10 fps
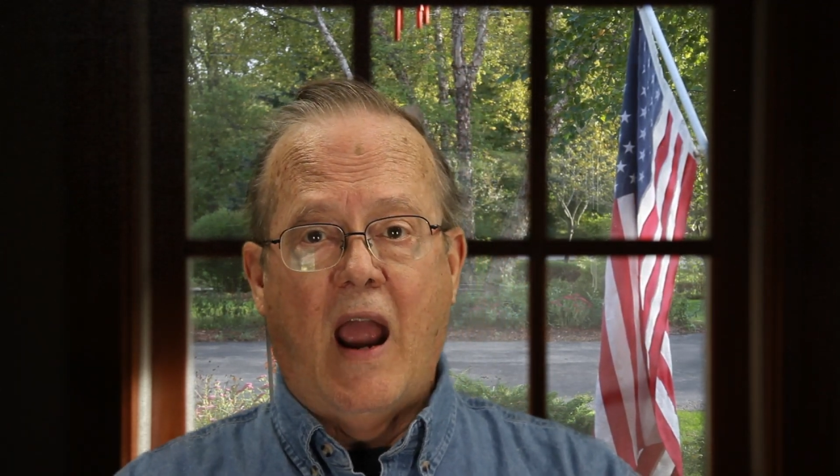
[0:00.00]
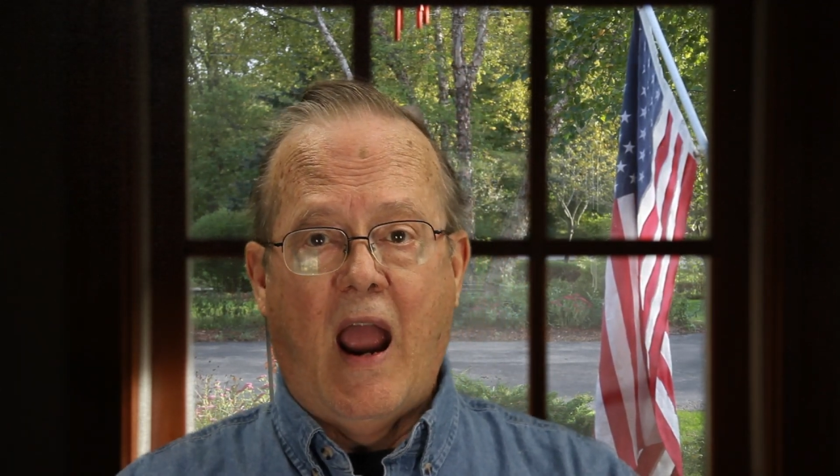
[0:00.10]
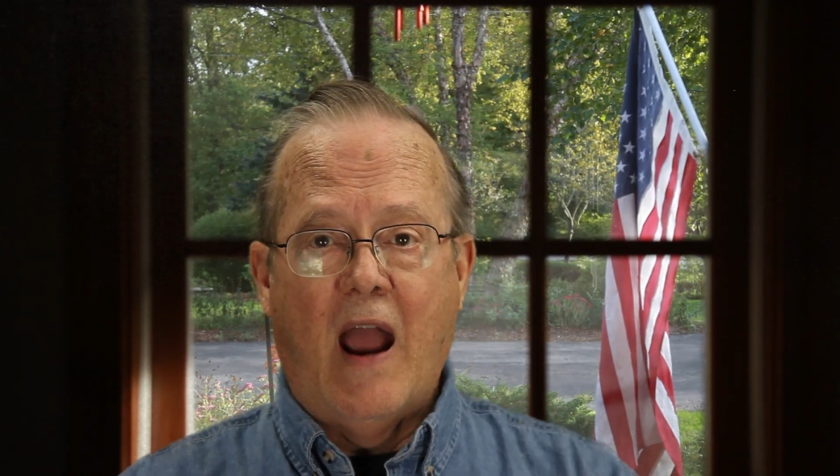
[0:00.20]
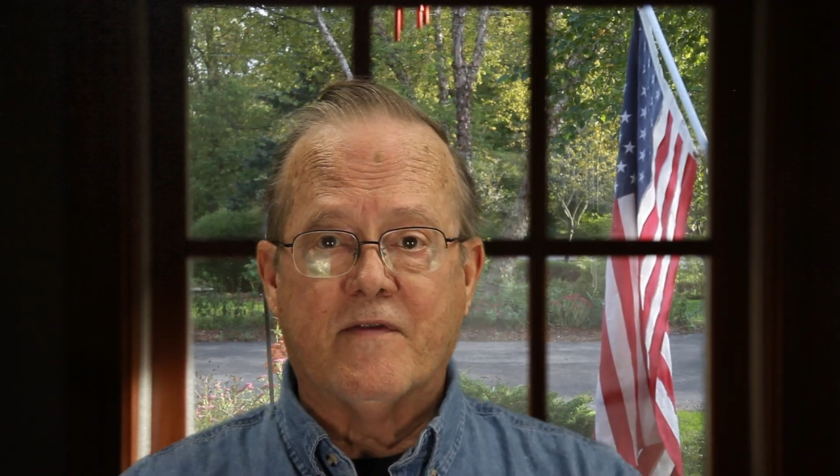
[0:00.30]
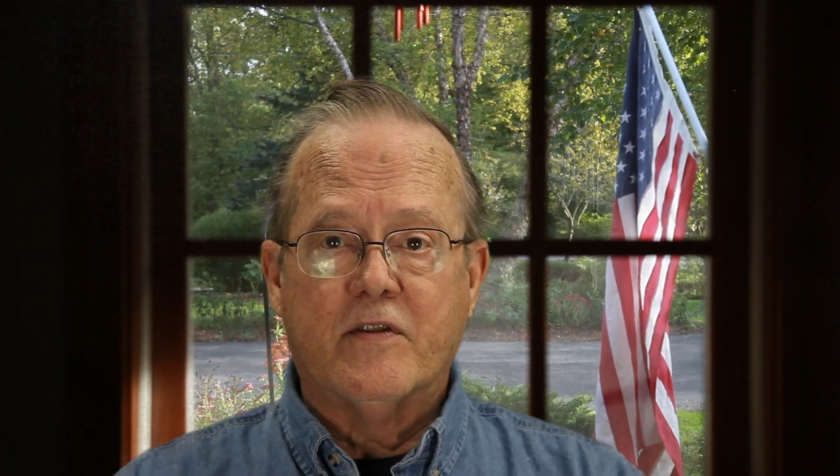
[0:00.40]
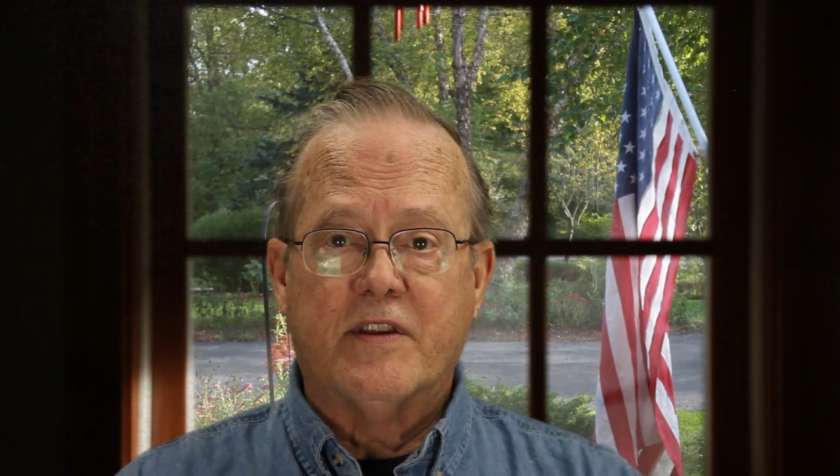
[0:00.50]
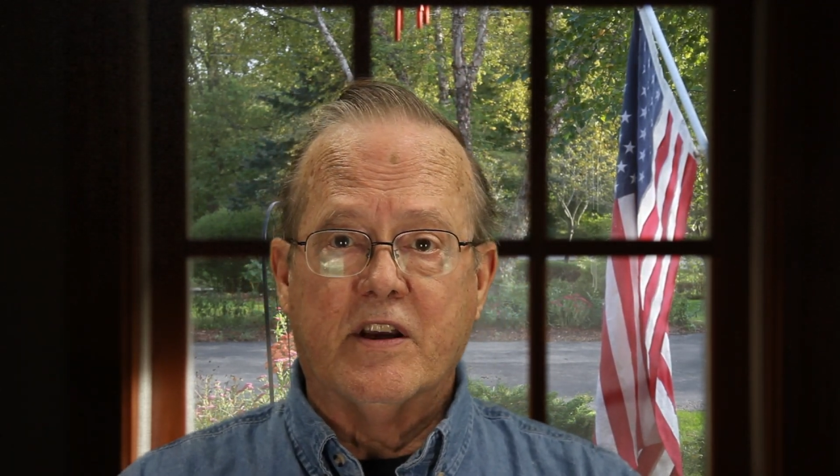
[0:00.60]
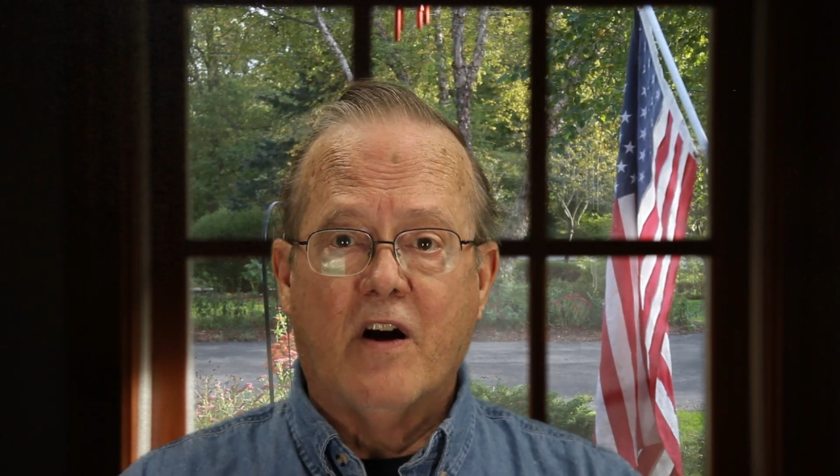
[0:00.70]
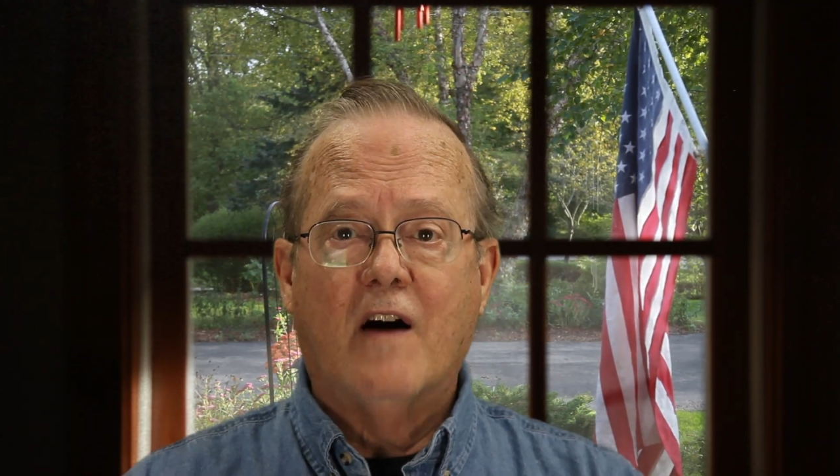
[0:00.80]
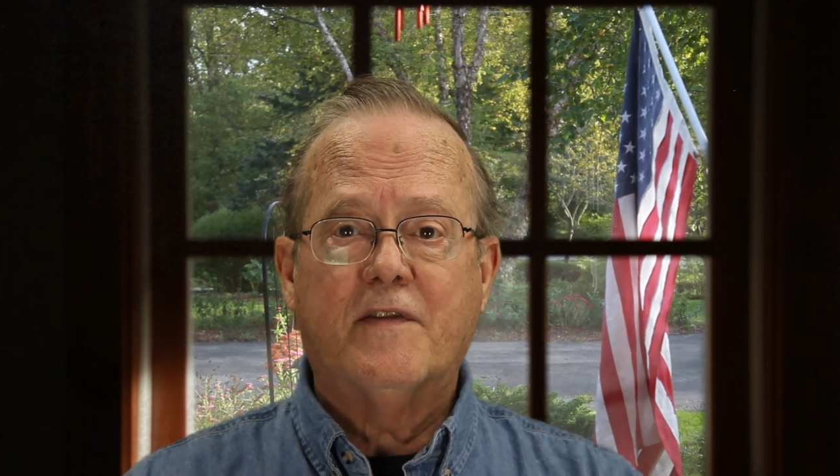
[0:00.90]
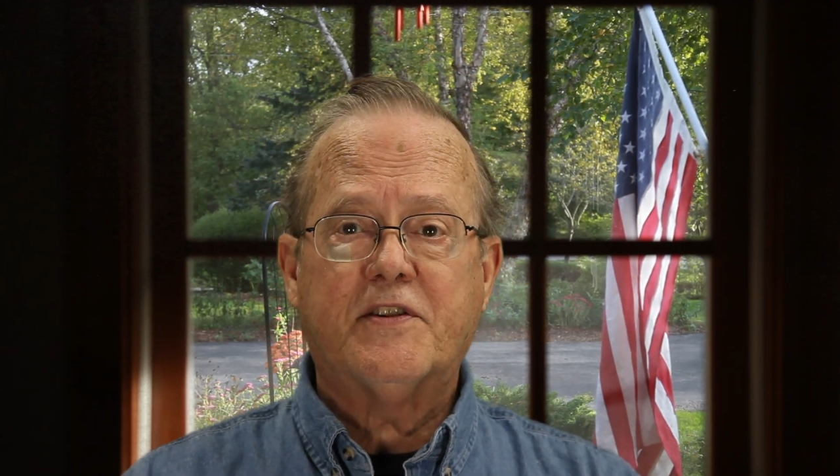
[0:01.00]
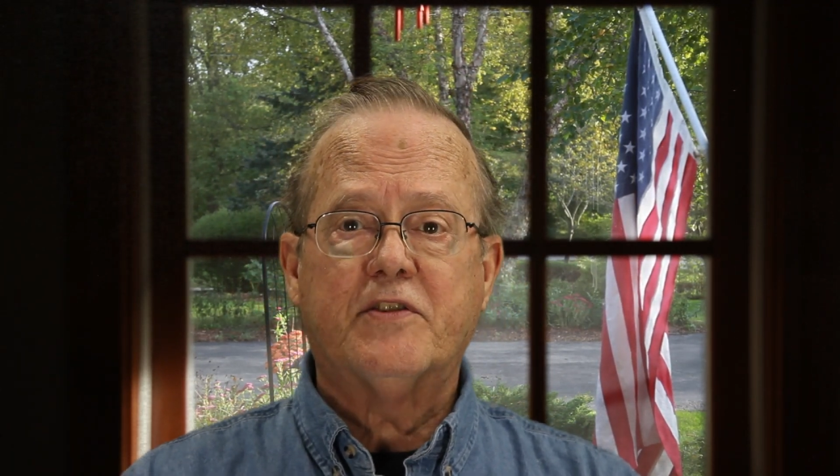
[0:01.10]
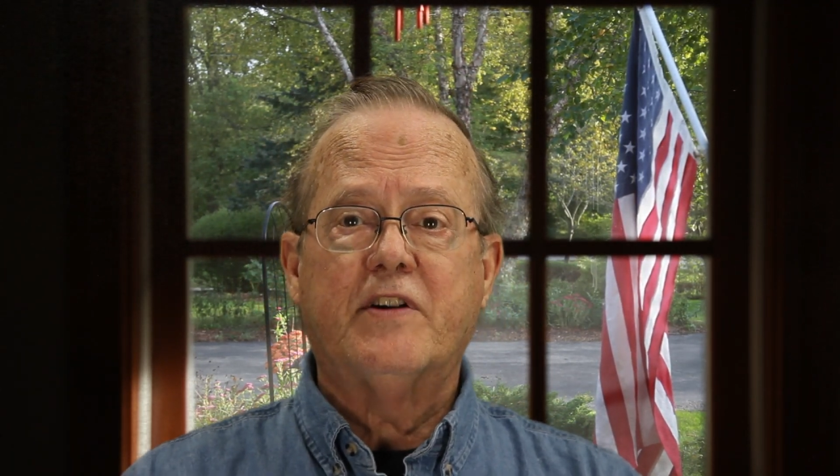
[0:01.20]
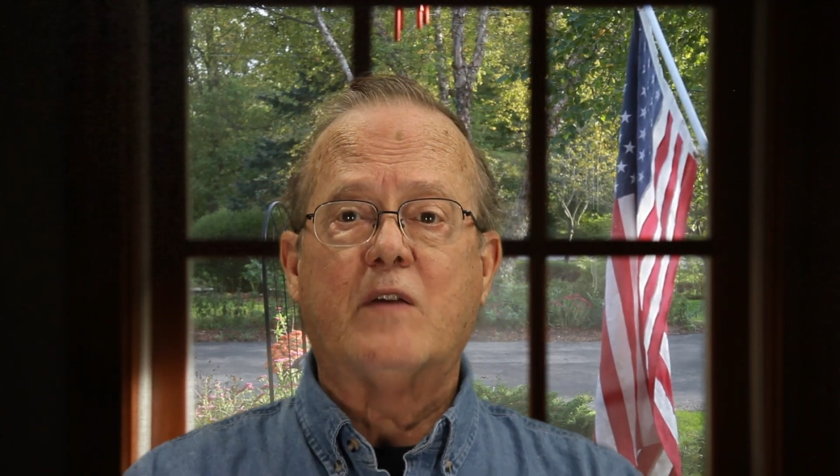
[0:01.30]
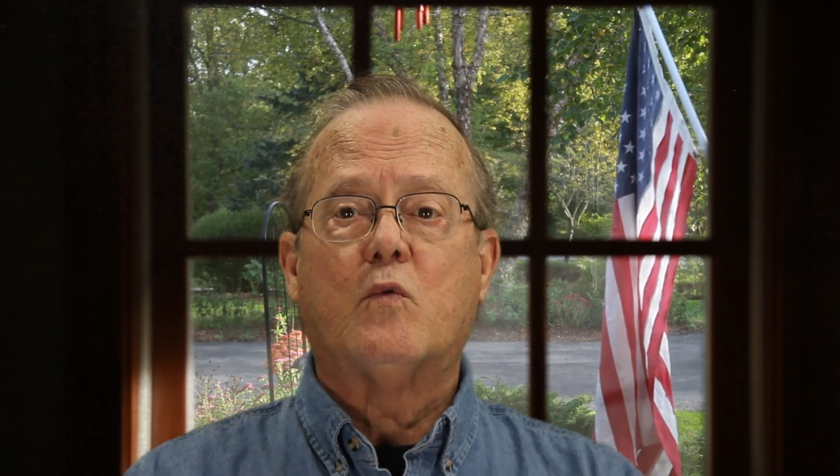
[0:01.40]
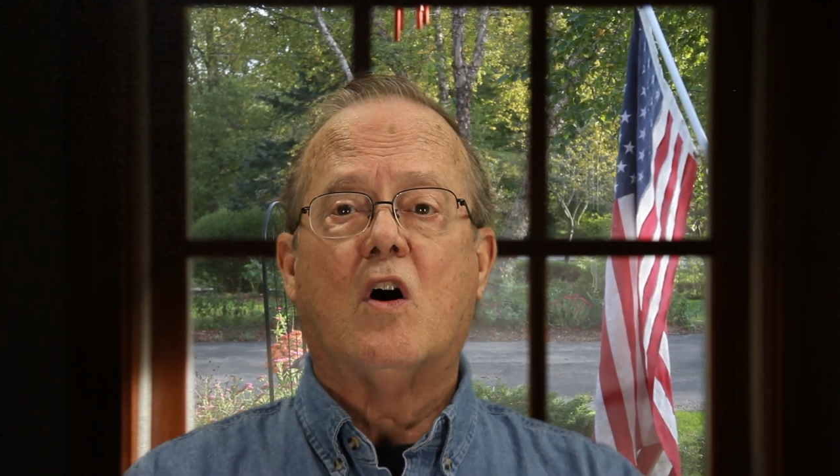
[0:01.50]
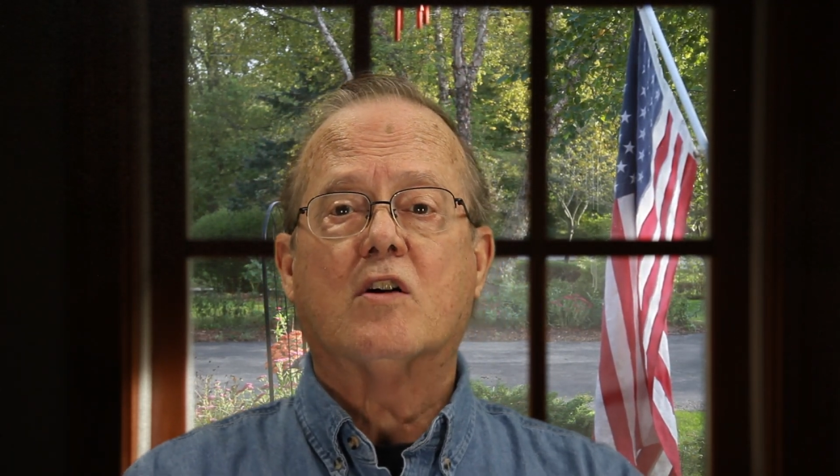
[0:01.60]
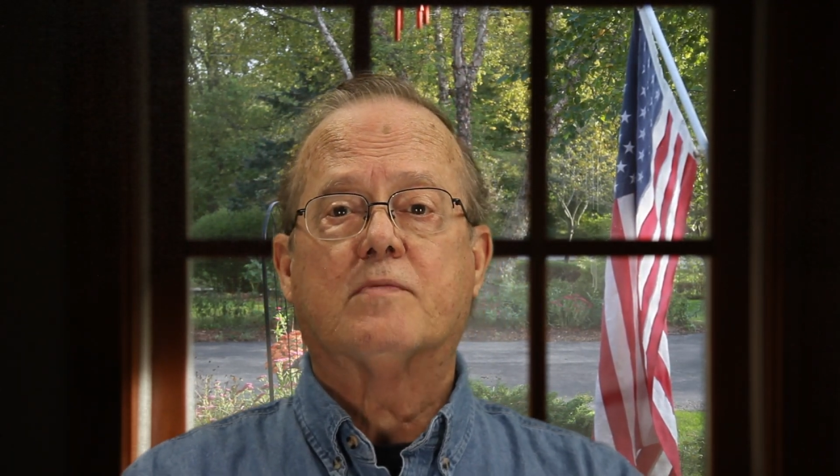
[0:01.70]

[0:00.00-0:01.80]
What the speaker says: After the officer had walked